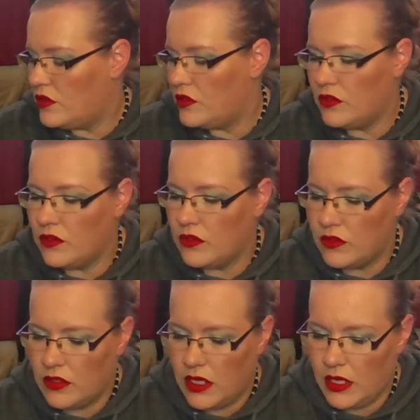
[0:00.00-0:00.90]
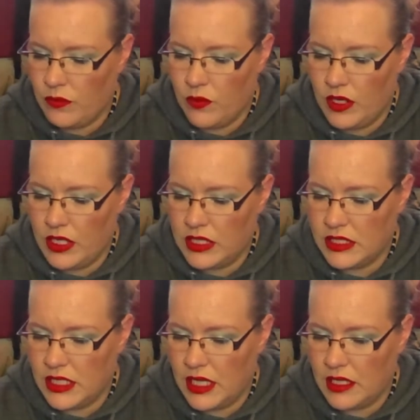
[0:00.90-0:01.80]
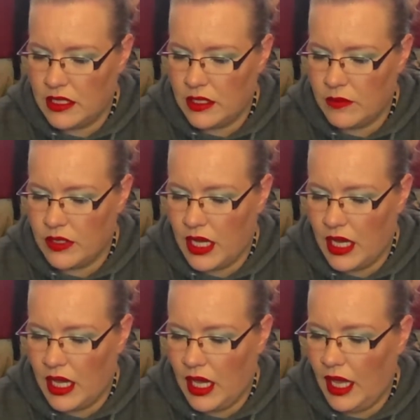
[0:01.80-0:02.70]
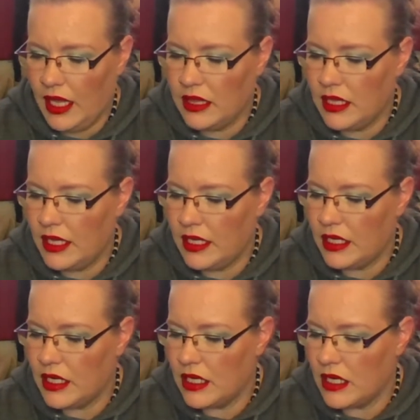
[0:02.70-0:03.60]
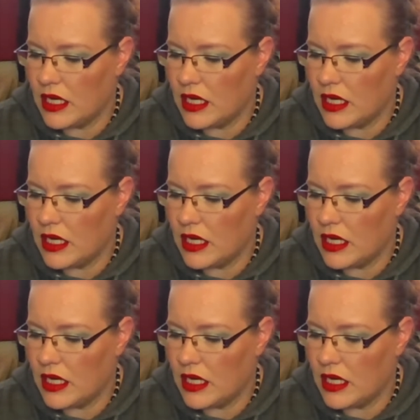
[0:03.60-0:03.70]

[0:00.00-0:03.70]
I want to say liquid eyeliner